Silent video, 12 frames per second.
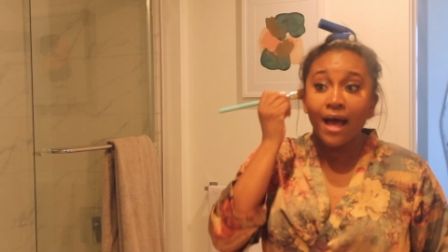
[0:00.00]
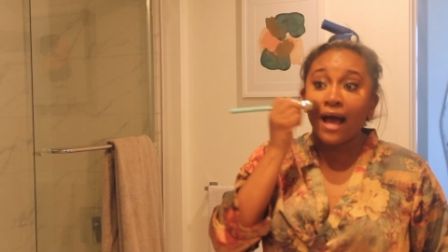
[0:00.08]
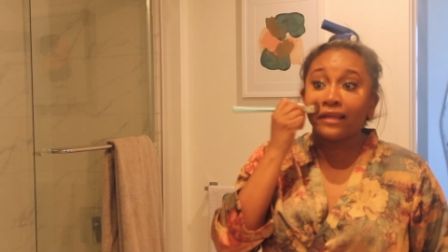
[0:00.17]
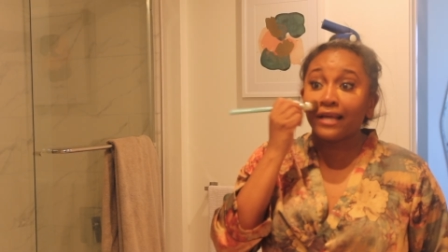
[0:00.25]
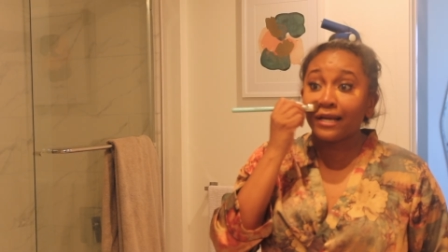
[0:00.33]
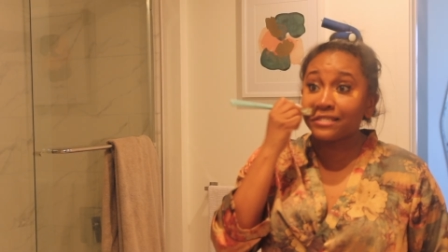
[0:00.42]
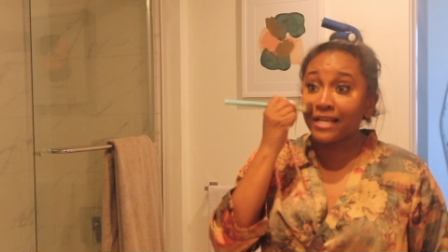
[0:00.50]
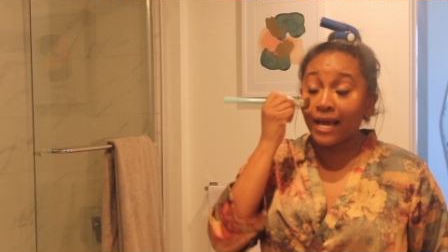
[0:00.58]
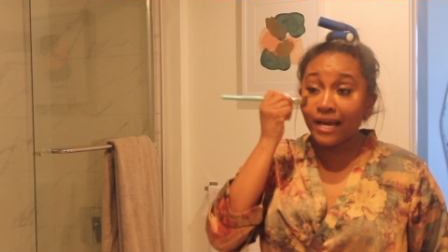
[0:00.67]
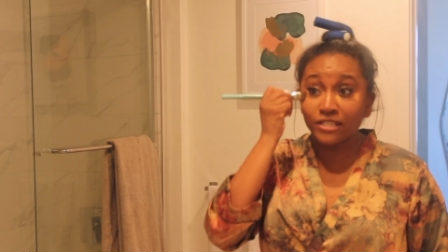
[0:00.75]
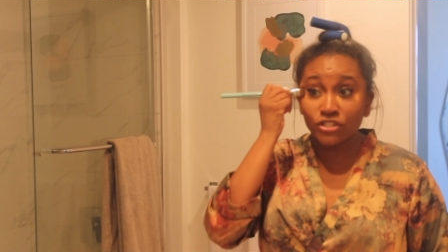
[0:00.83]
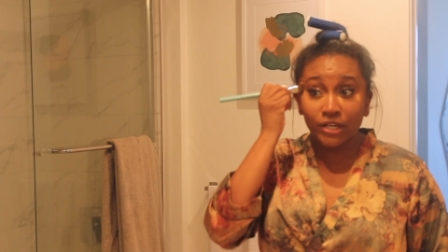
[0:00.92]
And that's
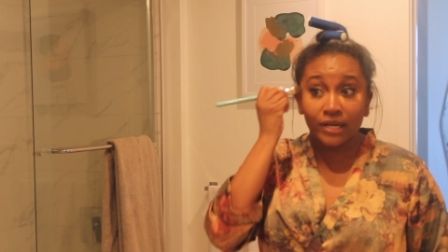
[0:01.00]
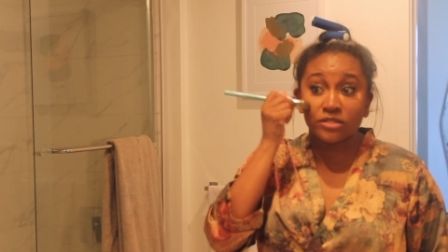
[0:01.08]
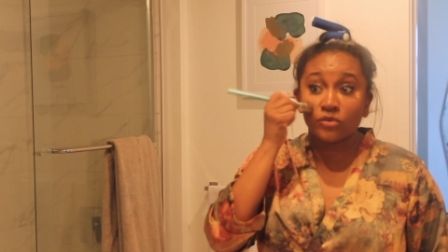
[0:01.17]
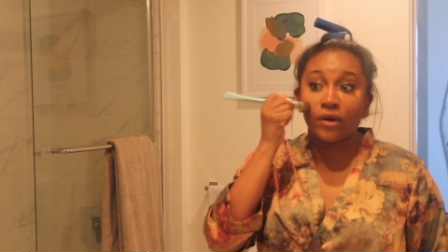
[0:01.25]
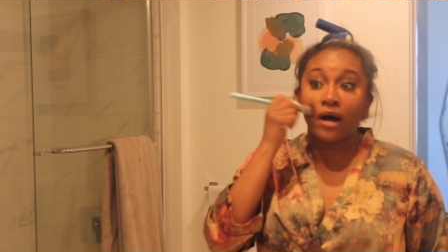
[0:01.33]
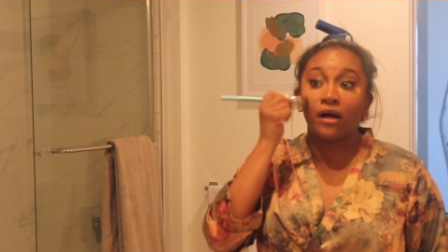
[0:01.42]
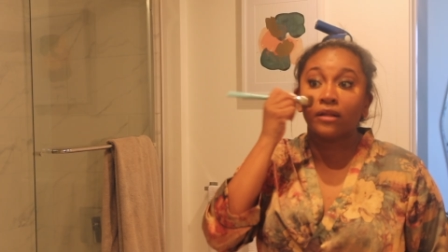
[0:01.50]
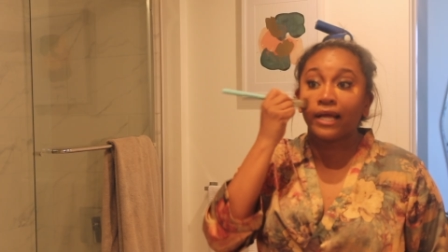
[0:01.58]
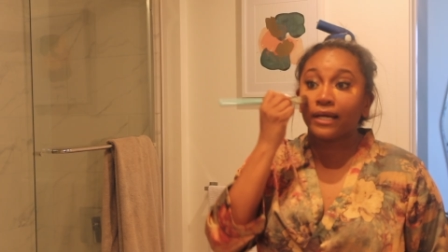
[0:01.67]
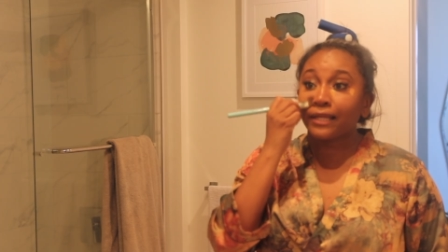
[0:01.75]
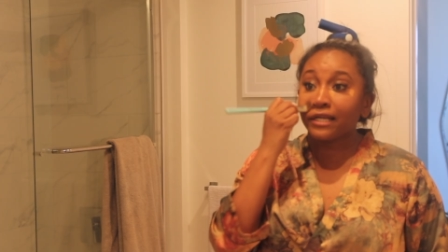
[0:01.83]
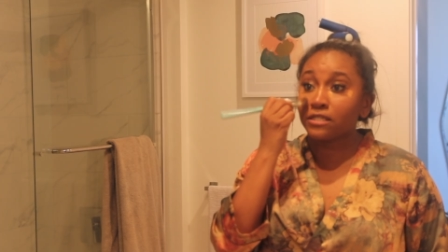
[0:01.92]
aging as well.
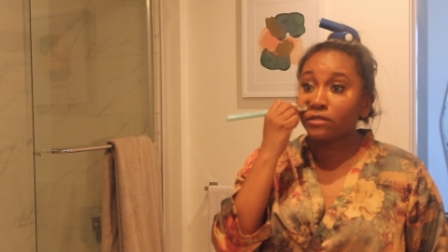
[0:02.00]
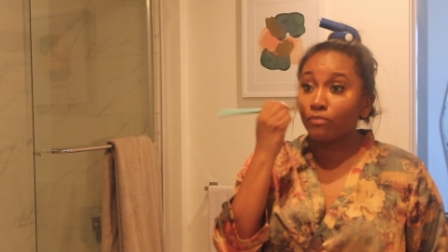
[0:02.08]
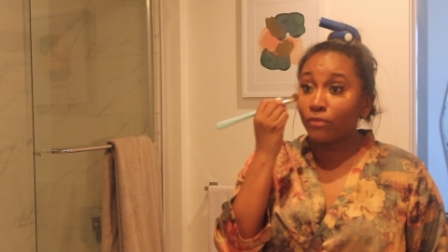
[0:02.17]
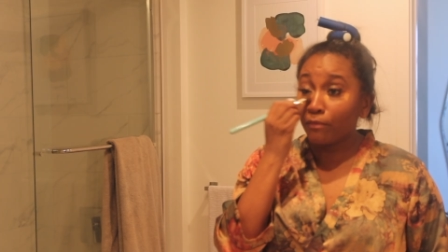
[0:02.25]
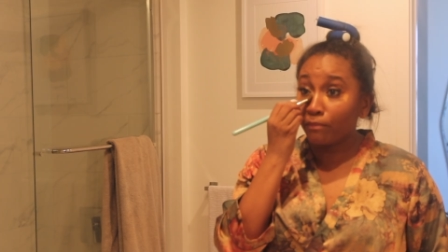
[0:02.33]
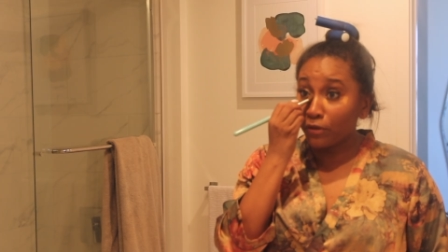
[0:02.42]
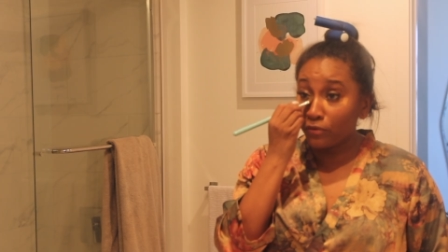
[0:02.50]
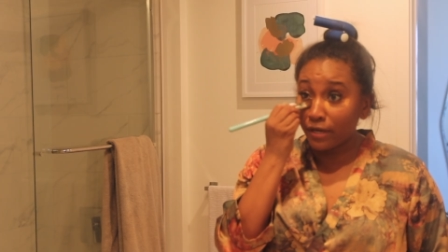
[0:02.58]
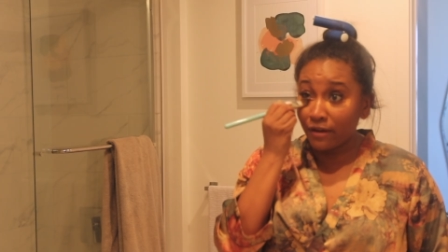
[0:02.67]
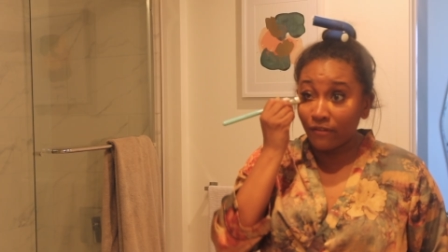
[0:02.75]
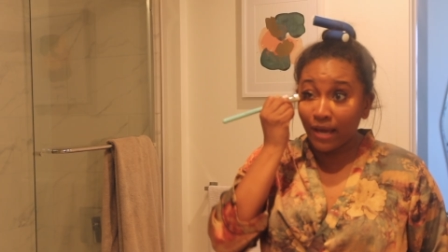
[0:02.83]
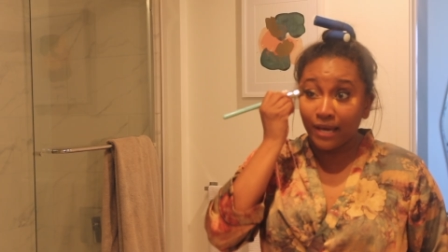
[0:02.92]
Like, that's the
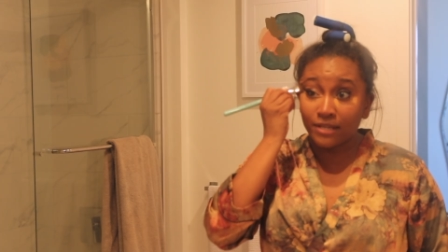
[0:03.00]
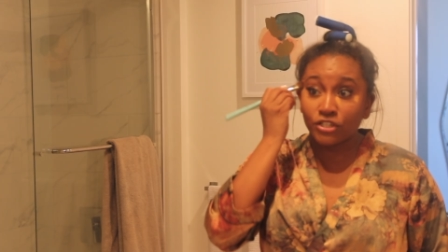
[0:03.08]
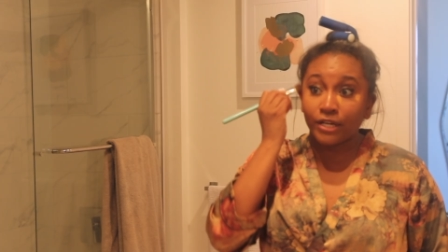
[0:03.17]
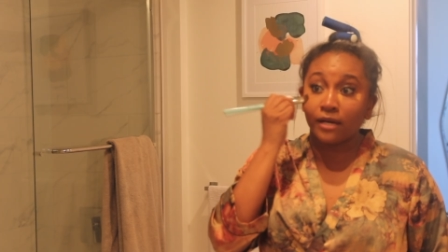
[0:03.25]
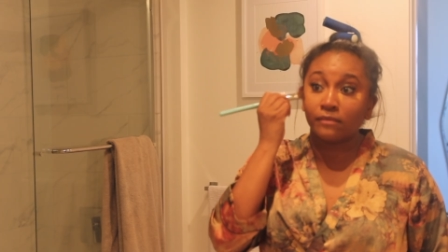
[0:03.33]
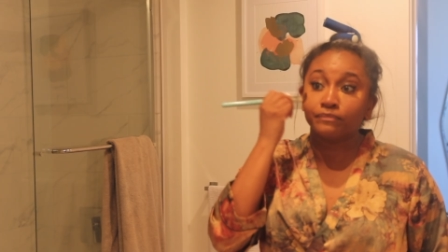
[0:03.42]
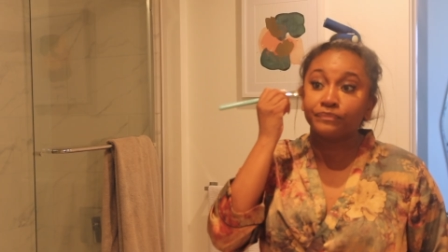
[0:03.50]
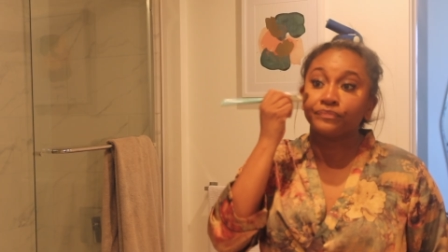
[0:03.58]
beauty of aging